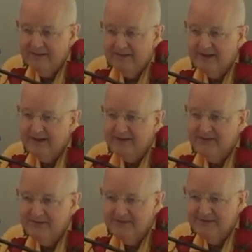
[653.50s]
like
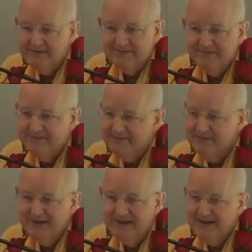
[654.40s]

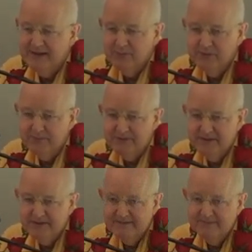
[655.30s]
we're going to get
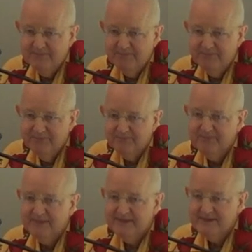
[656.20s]
whooped.
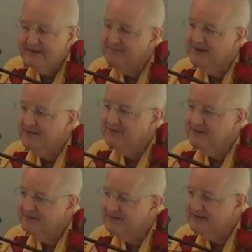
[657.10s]
Sometimes
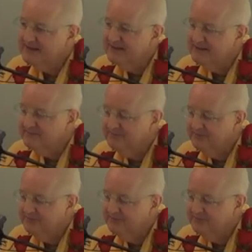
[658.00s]
it looks like that.